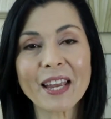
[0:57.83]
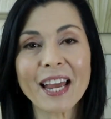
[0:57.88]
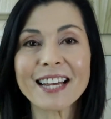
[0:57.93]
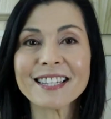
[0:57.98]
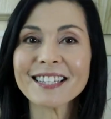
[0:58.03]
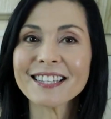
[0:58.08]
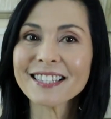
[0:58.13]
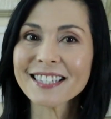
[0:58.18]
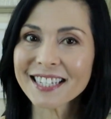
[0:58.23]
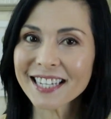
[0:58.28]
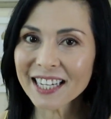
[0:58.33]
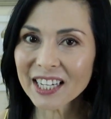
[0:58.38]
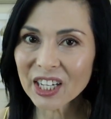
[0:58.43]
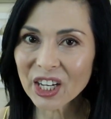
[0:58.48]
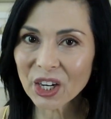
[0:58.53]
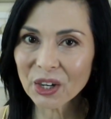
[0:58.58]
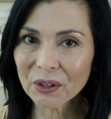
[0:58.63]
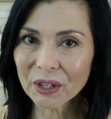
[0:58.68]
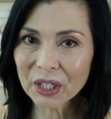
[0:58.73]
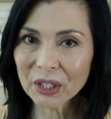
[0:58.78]
As a
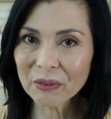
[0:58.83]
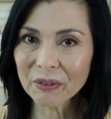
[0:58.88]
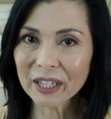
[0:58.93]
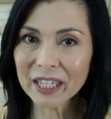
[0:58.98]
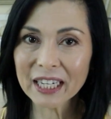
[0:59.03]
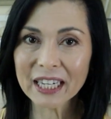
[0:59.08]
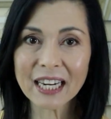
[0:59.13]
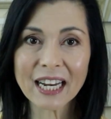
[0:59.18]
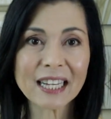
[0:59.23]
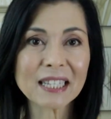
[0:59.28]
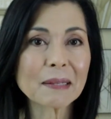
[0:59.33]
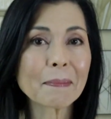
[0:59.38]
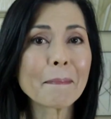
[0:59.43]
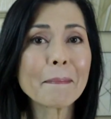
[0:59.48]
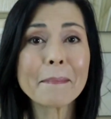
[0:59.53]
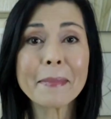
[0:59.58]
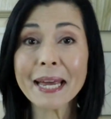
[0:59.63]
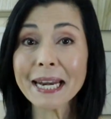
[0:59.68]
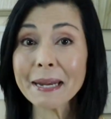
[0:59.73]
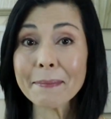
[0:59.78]
skincare ingredient, it has
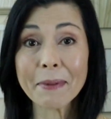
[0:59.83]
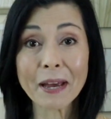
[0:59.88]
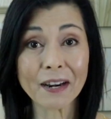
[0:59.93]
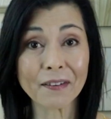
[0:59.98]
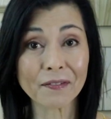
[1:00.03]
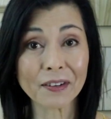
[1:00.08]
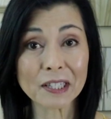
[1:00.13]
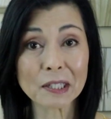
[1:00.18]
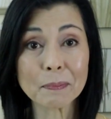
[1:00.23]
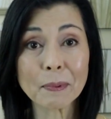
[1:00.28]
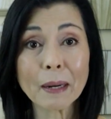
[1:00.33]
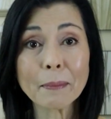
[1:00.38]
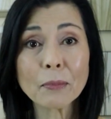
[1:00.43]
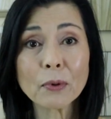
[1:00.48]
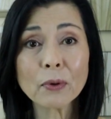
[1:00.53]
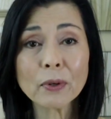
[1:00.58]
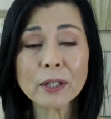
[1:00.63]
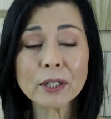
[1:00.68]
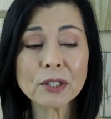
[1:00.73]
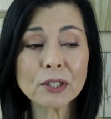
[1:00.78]
many benefits, but I'm
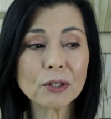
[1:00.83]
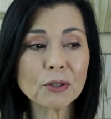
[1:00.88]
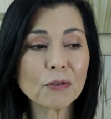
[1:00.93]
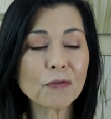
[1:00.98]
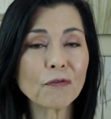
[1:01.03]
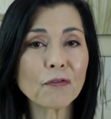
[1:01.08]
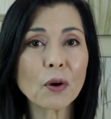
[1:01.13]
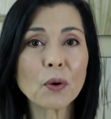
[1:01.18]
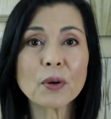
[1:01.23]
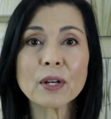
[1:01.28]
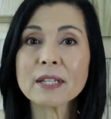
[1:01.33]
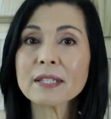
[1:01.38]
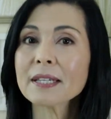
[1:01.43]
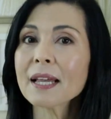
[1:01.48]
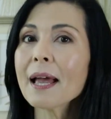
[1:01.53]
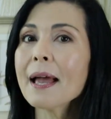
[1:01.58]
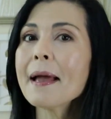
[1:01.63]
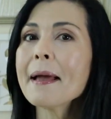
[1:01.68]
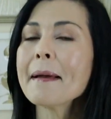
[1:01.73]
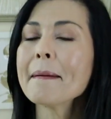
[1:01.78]
going to focus
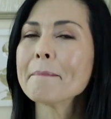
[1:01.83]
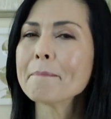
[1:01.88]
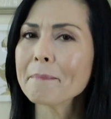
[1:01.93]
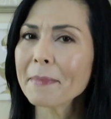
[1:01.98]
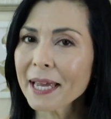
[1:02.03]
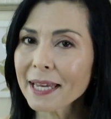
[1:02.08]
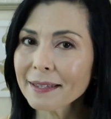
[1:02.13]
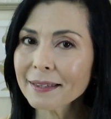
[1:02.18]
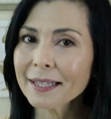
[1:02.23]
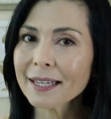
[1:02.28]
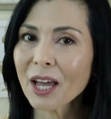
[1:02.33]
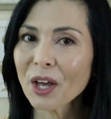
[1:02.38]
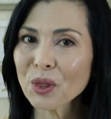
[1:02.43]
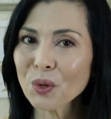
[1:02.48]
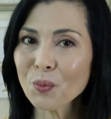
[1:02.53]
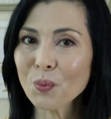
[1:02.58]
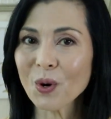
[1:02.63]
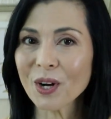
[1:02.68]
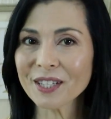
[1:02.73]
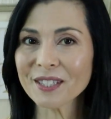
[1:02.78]
mainly on
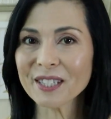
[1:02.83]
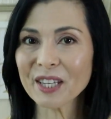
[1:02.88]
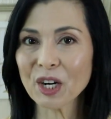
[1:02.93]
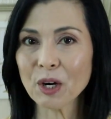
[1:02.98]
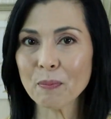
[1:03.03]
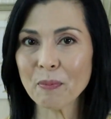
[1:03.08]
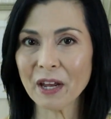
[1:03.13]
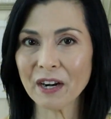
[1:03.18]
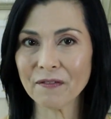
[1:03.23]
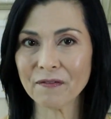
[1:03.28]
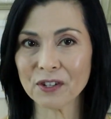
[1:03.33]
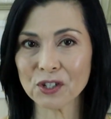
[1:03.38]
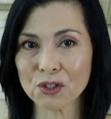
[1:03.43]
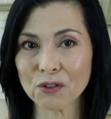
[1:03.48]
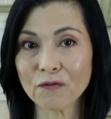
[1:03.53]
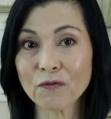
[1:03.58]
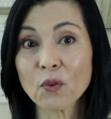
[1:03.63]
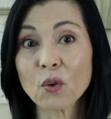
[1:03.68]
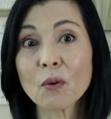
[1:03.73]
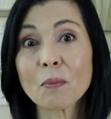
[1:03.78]
the ones that are
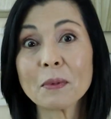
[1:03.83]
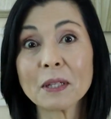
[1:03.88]
beneficial for